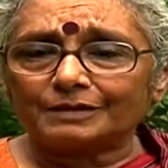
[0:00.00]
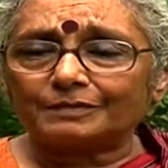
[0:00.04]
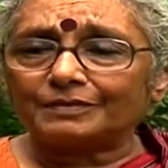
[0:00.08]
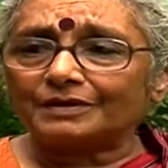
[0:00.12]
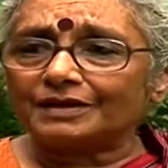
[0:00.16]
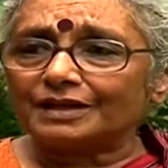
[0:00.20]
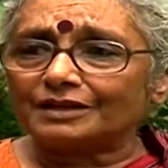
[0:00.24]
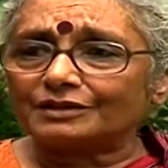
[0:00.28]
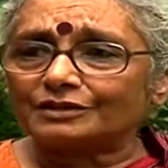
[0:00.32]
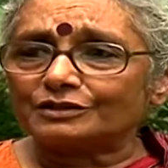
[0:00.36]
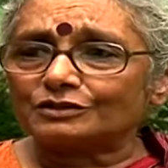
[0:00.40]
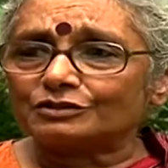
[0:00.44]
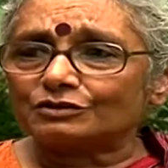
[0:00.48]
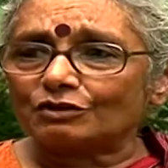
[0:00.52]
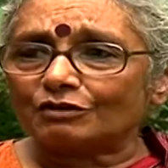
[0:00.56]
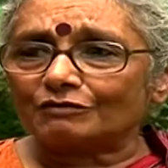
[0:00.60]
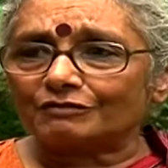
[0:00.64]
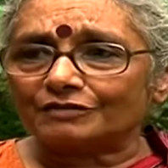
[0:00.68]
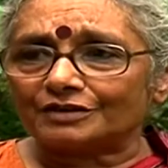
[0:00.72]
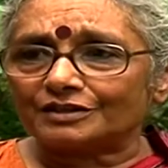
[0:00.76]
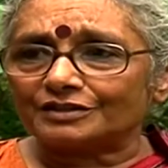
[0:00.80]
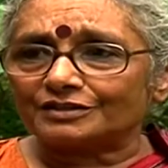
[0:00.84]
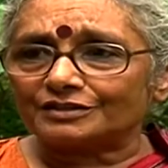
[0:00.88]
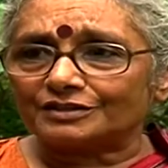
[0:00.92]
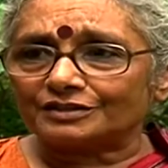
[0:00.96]
people are the
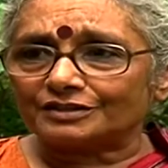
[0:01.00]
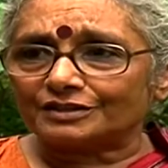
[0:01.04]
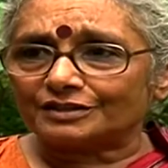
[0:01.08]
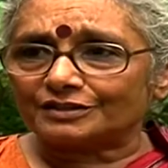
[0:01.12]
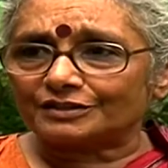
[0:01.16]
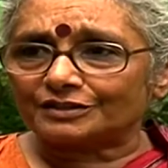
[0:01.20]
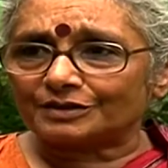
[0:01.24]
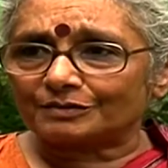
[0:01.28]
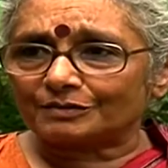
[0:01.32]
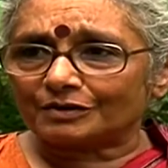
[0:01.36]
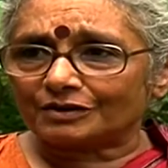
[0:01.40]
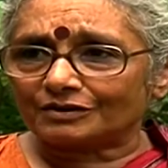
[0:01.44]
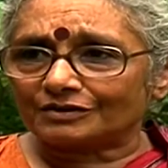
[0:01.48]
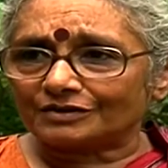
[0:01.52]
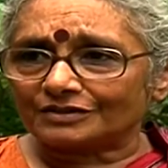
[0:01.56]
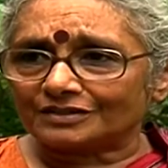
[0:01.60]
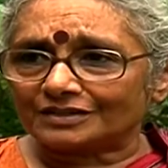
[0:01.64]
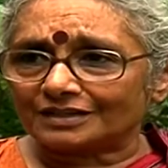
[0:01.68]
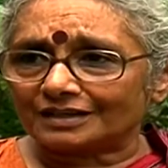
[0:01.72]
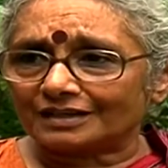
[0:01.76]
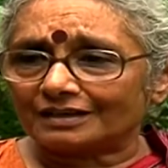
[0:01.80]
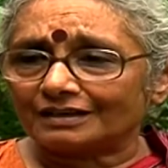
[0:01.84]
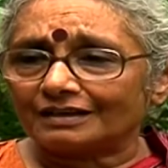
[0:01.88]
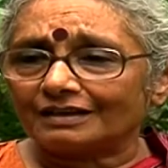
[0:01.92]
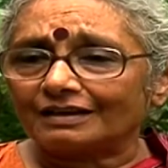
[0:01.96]
sovereigns in this
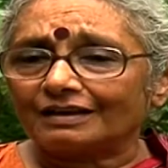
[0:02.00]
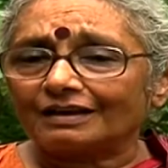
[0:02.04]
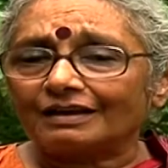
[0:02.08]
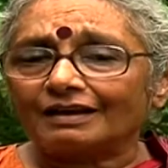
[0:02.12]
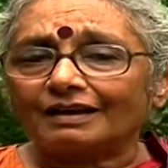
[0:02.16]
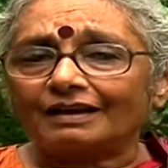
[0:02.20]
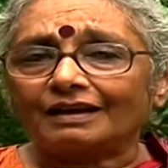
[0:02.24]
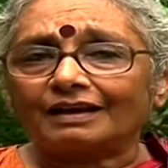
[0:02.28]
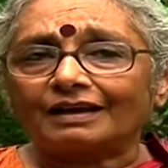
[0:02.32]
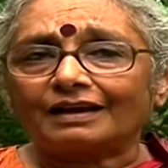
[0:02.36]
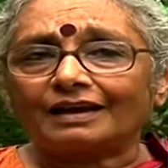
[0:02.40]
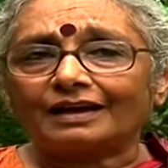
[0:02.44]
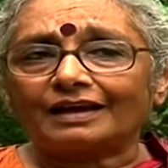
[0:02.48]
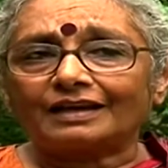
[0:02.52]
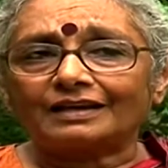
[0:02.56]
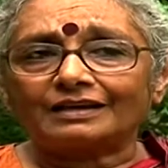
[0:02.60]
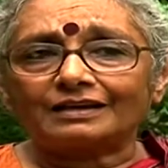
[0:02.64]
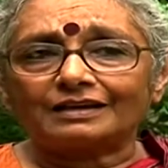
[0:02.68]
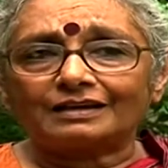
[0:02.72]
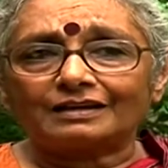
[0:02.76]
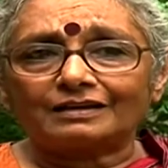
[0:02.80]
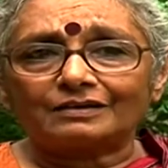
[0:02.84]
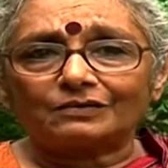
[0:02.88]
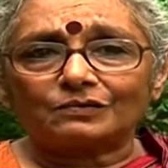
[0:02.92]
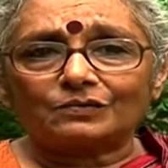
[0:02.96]
democracy,
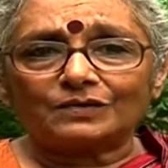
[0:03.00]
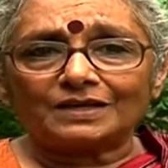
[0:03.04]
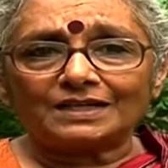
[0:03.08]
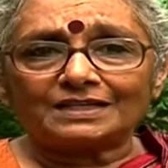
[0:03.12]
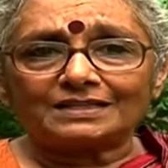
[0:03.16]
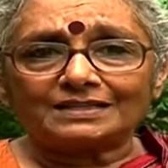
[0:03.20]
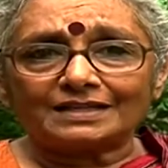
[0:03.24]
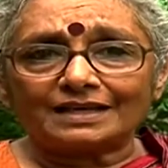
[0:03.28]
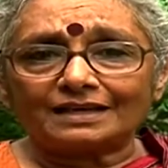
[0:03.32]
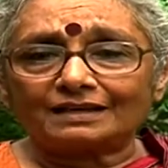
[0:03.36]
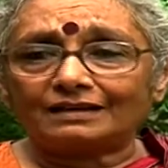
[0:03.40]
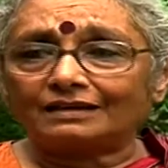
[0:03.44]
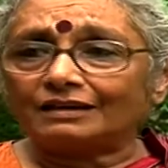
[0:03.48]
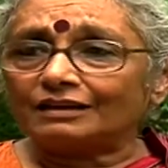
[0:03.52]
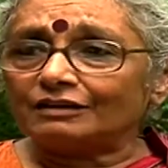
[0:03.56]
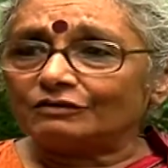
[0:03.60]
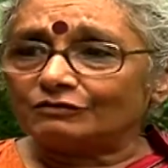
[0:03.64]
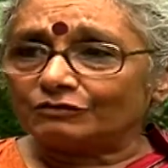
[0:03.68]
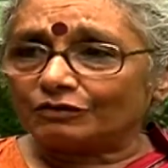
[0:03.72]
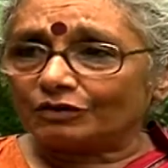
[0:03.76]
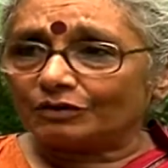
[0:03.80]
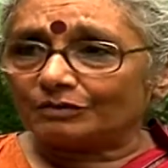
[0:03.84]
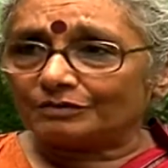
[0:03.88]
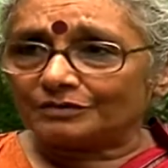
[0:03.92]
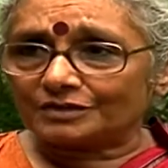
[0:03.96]
and we take
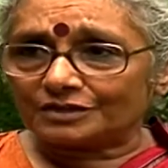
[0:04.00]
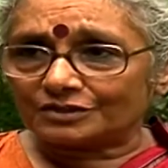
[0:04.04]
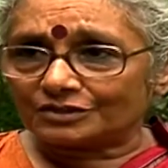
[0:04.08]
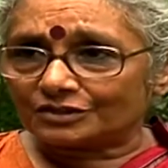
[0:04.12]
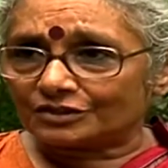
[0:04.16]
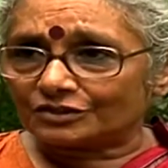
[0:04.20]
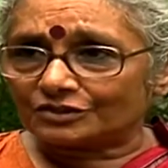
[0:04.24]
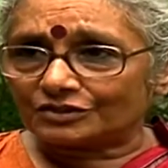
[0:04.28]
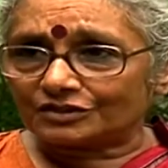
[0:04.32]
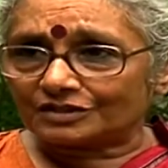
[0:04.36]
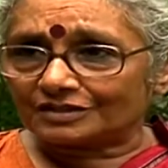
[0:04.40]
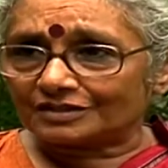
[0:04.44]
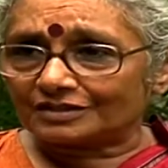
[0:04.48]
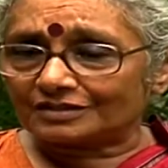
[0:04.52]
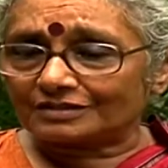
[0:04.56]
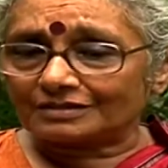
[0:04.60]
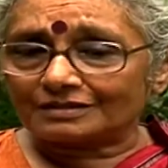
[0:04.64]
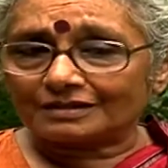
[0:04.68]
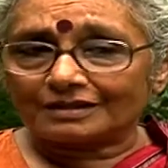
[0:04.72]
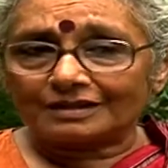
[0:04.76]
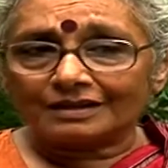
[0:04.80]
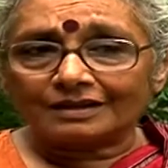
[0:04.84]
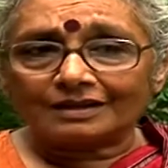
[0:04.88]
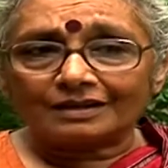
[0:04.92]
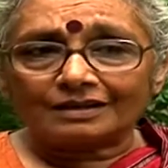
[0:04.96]
informed
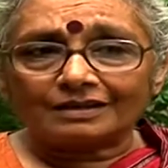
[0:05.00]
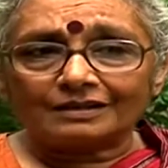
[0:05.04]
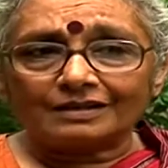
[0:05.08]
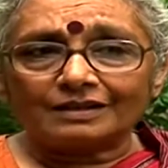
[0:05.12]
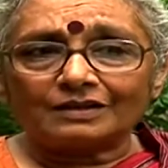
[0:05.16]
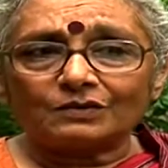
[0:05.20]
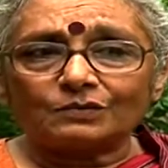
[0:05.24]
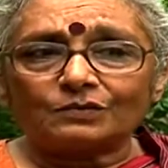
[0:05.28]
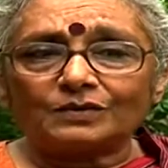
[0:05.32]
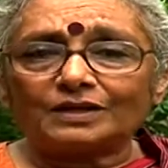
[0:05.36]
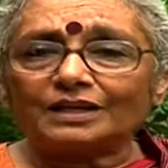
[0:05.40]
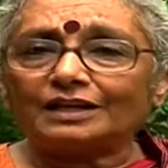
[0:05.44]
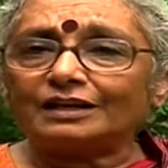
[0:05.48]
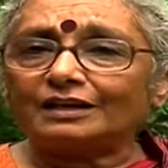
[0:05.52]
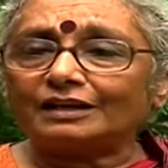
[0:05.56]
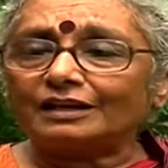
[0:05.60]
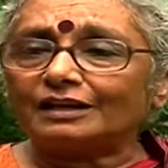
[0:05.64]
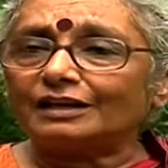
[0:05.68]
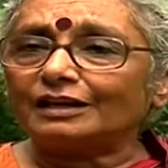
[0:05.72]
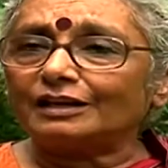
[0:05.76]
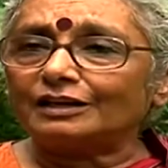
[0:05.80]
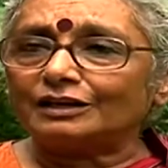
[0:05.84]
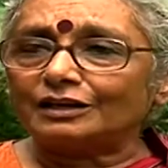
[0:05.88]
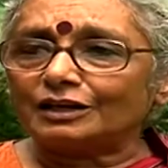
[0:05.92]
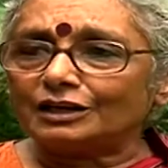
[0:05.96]
decisions, then we
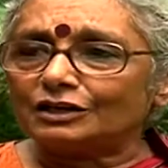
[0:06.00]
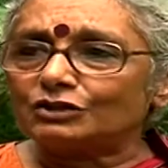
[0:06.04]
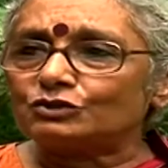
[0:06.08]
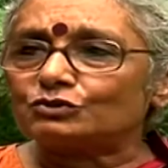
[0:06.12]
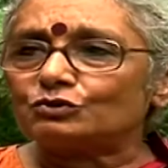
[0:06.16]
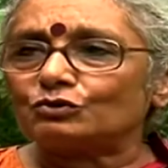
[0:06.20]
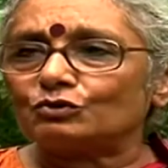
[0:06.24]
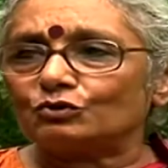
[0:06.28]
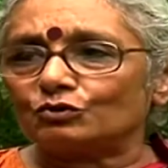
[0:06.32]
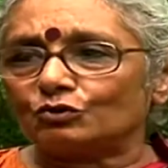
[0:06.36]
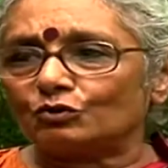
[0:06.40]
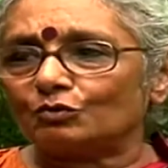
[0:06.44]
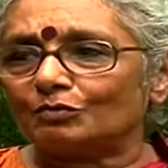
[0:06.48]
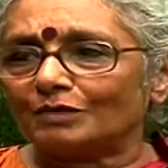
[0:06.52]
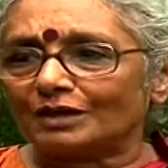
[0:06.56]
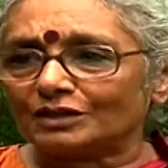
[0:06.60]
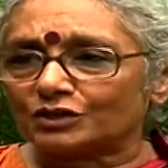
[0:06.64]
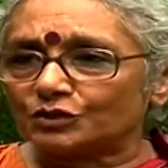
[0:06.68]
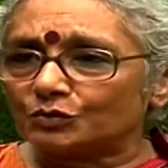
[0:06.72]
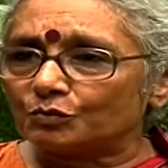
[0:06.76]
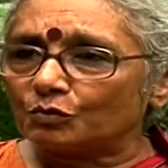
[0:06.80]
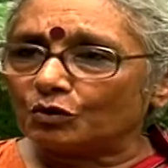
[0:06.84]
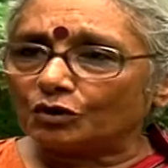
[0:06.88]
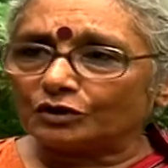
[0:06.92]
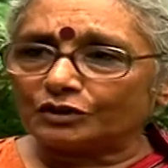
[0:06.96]
really need to know
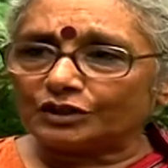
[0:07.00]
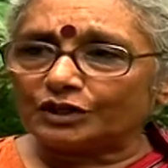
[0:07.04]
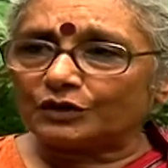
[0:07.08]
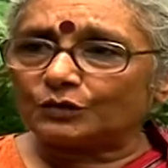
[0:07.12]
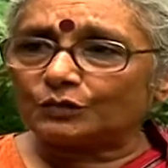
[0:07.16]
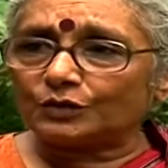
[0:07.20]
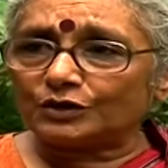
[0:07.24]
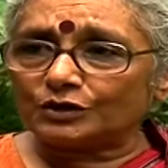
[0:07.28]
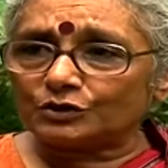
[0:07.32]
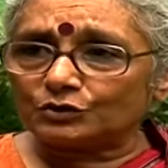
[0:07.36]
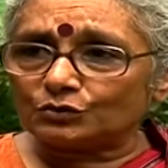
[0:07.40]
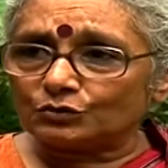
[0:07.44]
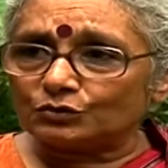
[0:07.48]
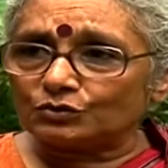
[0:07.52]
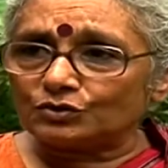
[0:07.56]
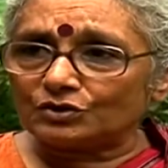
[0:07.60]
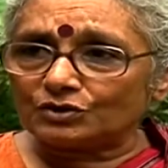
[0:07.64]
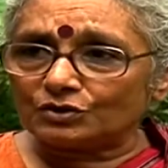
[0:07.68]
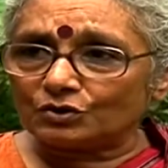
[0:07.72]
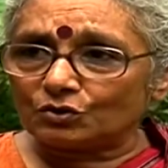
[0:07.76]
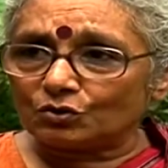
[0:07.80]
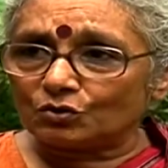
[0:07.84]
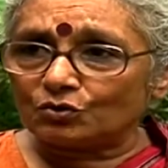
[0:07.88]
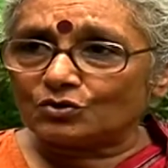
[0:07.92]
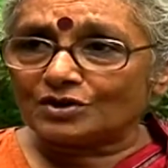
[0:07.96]
much more than we do
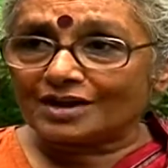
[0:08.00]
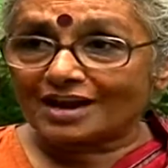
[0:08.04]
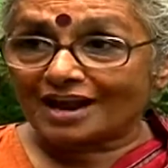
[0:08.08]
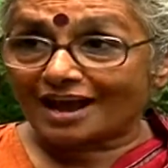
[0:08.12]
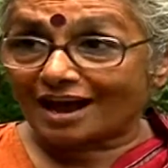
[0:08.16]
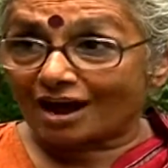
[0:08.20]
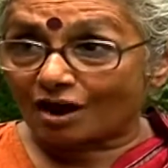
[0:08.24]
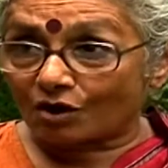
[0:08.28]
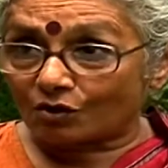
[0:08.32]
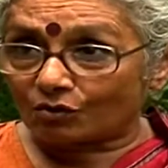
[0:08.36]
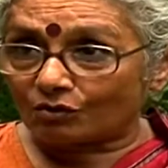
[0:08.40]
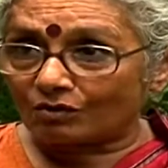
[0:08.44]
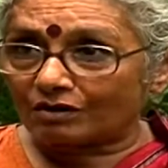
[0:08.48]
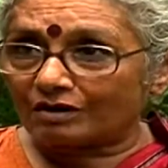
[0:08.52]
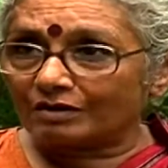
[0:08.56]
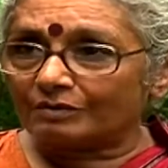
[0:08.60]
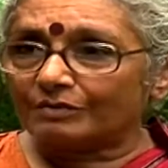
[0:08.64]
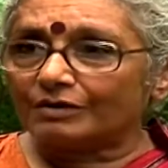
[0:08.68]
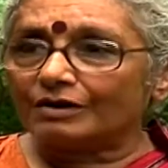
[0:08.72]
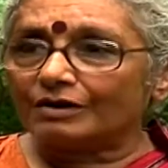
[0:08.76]
know now